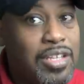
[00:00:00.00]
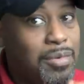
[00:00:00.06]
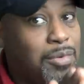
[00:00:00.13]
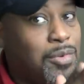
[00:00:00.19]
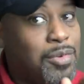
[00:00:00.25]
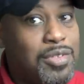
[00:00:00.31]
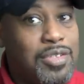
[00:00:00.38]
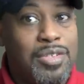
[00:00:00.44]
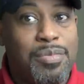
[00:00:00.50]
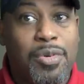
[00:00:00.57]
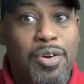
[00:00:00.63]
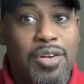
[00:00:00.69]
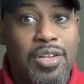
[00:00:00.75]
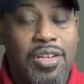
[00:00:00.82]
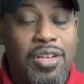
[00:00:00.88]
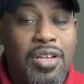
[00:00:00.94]
I'm going to this
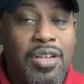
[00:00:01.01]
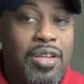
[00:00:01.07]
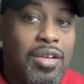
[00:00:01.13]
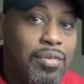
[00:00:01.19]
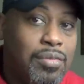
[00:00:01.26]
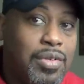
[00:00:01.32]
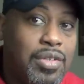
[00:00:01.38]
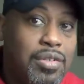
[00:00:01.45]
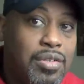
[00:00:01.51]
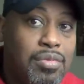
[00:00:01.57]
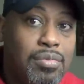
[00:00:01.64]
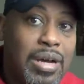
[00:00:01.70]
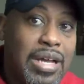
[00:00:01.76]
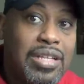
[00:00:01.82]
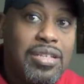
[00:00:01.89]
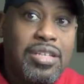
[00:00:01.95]
party. When you
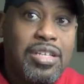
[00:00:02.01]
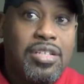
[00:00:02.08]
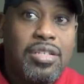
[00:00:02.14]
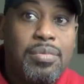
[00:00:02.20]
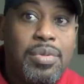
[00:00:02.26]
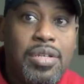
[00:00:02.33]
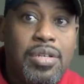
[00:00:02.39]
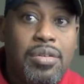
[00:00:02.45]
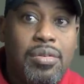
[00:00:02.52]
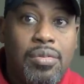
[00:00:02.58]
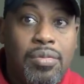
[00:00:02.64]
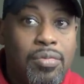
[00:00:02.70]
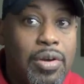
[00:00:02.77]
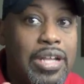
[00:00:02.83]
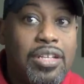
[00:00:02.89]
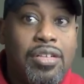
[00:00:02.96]
might need to be
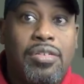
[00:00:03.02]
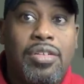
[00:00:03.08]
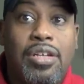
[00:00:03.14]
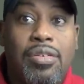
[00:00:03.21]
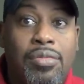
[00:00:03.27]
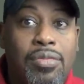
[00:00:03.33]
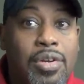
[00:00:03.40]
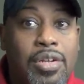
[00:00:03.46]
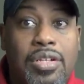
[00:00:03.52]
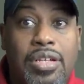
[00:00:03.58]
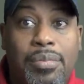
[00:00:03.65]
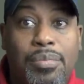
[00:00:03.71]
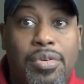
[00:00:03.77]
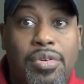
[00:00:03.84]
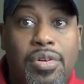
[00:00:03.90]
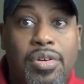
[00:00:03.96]
writing on it, working
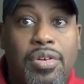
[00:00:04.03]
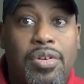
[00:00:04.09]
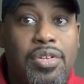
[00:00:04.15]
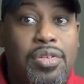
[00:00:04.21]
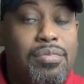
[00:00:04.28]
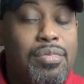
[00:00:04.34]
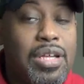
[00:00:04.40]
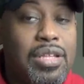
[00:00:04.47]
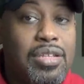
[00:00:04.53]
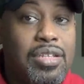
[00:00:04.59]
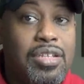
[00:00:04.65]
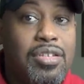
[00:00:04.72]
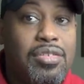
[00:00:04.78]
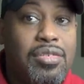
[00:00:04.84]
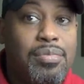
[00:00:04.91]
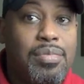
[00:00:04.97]
that book, or you might
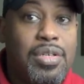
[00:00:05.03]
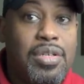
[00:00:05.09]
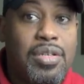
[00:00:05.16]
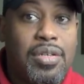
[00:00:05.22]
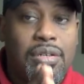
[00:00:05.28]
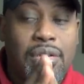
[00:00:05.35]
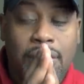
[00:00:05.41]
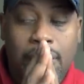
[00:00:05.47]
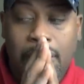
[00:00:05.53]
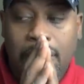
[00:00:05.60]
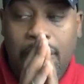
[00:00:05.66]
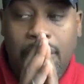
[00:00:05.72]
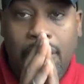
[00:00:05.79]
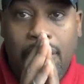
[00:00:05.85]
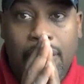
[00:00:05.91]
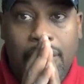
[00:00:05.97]
need to be
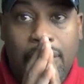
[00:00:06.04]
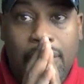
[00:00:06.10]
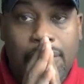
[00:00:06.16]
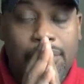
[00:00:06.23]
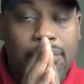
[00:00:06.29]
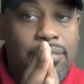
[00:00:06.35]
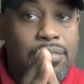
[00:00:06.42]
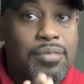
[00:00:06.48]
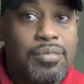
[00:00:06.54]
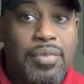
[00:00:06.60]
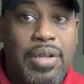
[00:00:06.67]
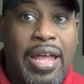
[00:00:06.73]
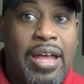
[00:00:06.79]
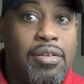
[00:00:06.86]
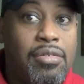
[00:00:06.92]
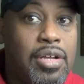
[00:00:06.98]
um,
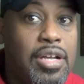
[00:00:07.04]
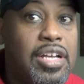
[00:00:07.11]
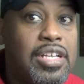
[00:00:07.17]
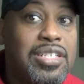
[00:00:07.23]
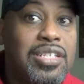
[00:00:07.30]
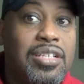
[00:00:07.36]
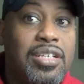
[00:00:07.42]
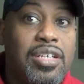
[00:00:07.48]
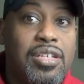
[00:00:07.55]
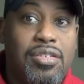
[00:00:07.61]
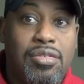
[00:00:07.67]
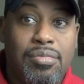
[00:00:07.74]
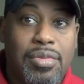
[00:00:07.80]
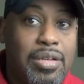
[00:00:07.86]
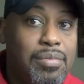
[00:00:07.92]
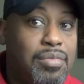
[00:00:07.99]
out hustling. You
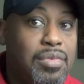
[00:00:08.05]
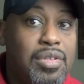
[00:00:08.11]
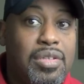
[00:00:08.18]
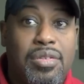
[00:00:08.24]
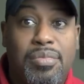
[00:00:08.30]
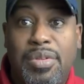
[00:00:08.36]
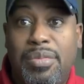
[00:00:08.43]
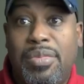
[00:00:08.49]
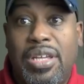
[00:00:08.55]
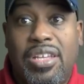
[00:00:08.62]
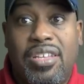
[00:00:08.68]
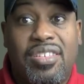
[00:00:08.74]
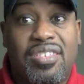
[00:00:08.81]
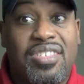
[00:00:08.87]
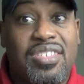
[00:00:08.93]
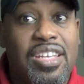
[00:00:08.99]
might need to be
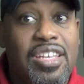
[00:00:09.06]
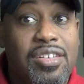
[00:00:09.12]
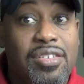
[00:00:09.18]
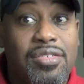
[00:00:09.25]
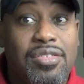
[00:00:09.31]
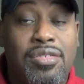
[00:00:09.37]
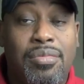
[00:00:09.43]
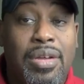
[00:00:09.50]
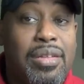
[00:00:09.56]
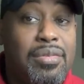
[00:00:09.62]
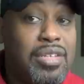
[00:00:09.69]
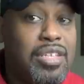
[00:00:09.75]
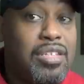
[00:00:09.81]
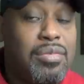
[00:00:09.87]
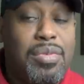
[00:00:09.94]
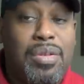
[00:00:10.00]
making sales. You might
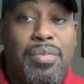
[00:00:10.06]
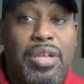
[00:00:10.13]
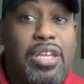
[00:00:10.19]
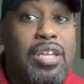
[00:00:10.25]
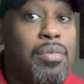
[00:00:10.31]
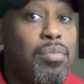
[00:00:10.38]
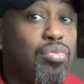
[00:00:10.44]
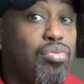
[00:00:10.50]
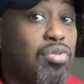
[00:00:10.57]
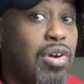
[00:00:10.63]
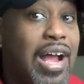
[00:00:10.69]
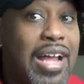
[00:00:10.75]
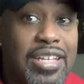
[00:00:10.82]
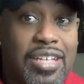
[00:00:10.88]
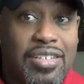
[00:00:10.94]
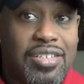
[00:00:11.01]
need to be making
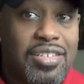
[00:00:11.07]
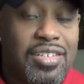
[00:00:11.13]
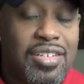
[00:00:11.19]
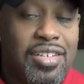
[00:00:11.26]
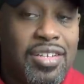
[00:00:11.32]
product.